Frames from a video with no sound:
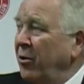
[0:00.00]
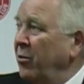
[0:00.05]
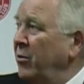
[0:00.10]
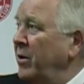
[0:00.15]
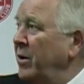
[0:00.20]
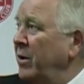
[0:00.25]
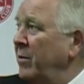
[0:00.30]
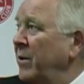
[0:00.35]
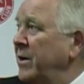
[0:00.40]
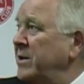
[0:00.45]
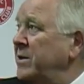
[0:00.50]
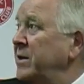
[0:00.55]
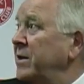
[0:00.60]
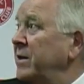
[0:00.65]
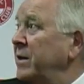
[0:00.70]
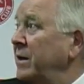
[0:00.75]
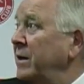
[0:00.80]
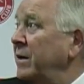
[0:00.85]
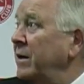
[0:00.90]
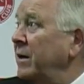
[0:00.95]
go out there
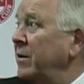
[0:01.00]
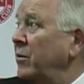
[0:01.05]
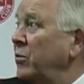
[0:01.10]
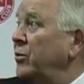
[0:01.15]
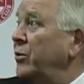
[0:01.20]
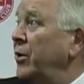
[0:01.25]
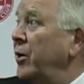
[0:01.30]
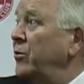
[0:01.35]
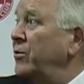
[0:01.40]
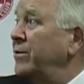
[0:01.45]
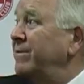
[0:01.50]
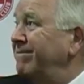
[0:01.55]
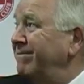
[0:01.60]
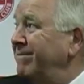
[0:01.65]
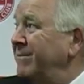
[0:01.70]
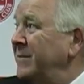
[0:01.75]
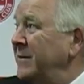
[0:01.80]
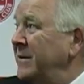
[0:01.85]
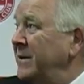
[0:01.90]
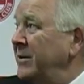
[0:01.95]
imagining you're a goal down,
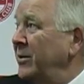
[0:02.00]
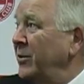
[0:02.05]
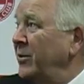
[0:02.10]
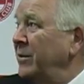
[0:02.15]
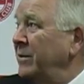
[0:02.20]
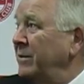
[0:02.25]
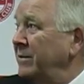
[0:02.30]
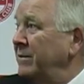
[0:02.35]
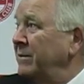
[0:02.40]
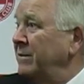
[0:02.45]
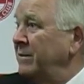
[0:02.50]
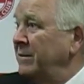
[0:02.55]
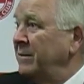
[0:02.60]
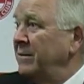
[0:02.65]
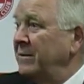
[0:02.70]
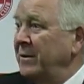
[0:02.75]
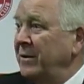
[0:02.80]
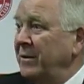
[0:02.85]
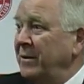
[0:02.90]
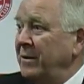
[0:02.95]
not.
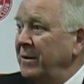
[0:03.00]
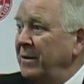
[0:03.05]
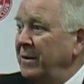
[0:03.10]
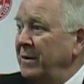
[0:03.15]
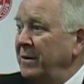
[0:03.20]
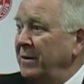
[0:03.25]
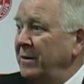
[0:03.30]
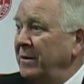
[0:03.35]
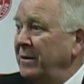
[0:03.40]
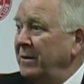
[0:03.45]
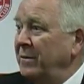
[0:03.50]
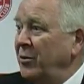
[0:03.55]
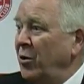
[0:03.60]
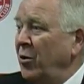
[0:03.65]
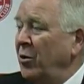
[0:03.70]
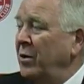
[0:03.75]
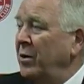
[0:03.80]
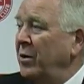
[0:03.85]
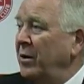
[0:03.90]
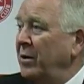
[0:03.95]
And
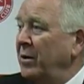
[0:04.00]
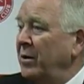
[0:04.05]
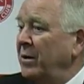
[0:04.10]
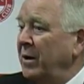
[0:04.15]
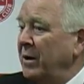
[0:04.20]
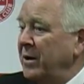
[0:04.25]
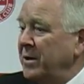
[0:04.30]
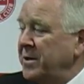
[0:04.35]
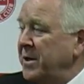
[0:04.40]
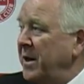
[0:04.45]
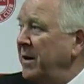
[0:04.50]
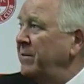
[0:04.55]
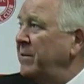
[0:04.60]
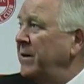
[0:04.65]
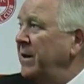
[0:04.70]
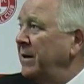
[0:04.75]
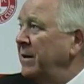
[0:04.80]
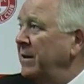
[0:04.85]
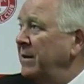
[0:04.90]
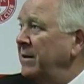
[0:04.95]
not
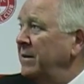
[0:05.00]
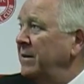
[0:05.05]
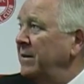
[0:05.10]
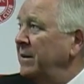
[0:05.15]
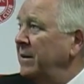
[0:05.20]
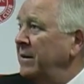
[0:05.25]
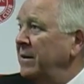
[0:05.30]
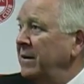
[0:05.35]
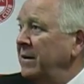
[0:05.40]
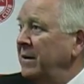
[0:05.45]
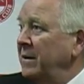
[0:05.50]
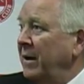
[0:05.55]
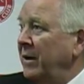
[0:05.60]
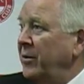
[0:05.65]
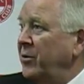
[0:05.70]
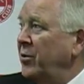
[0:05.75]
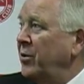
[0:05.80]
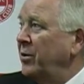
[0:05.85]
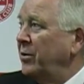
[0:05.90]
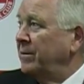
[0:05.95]
accepting
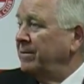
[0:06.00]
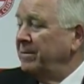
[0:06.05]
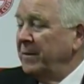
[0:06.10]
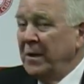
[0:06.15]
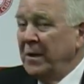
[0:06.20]
a draw.